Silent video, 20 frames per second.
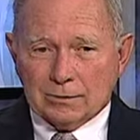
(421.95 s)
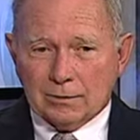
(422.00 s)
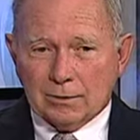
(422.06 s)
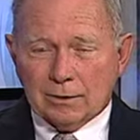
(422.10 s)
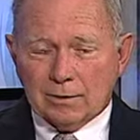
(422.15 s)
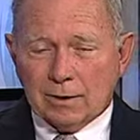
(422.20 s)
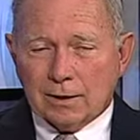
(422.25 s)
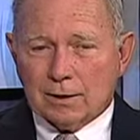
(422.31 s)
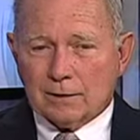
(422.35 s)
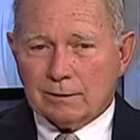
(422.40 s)
I
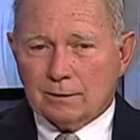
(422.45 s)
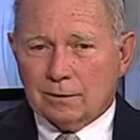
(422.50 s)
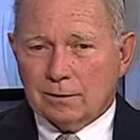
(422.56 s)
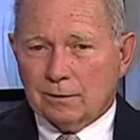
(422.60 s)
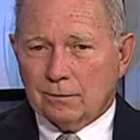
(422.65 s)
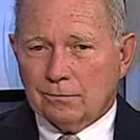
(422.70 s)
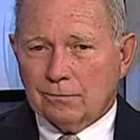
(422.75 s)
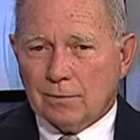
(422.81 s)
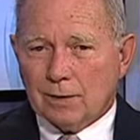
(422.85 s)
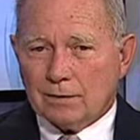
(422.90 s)
see that
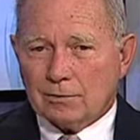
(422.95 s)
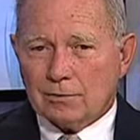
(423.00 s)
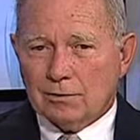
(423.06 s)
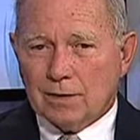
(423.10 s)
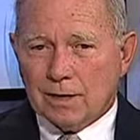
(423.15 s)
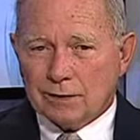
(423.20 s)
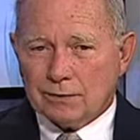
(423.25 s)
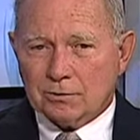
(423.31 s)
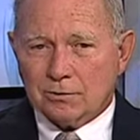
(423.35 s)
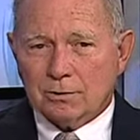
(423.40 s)
affects
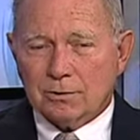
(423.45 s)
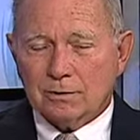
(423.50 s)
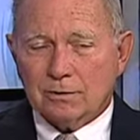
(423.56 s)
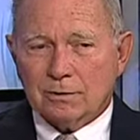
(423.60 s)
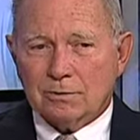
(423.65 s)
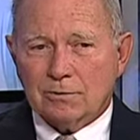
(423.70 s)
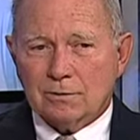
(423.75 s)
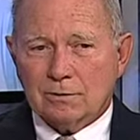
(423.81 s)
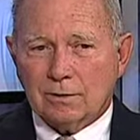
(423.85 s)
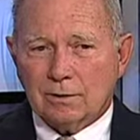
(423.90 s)

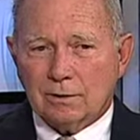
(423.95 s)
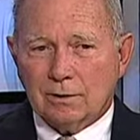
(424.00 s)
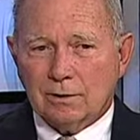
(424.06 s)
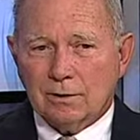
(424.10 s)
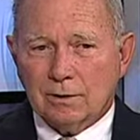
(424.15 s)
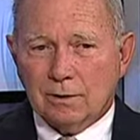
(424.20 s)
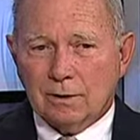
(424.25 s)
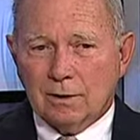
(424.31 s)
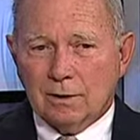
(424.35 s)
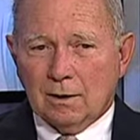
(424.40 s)
Destin is the
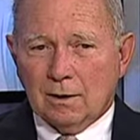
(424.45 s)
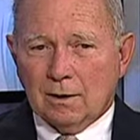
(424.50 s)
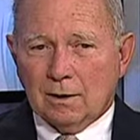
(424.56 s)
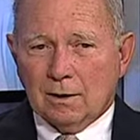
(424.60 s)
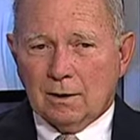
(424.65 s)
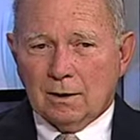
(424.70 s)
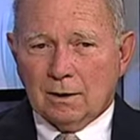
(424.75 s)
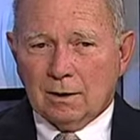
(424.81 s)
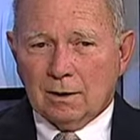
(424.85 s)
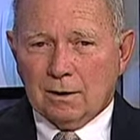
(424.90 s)

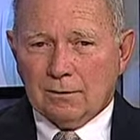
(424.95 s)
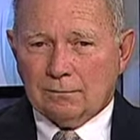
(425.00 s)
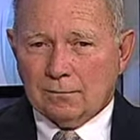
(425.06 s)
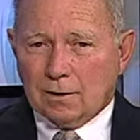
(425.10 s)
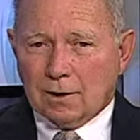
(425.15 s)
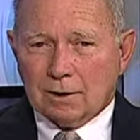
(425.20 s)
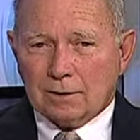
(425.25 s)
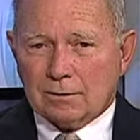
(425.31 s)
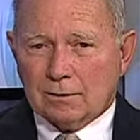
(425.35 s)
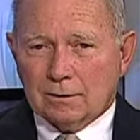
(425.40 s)

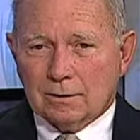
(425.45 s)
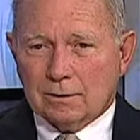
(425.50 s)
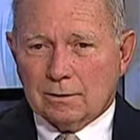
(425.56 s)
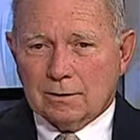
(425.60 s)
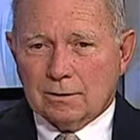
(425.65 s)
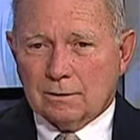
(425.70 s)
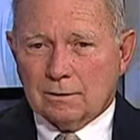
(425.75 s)
fact that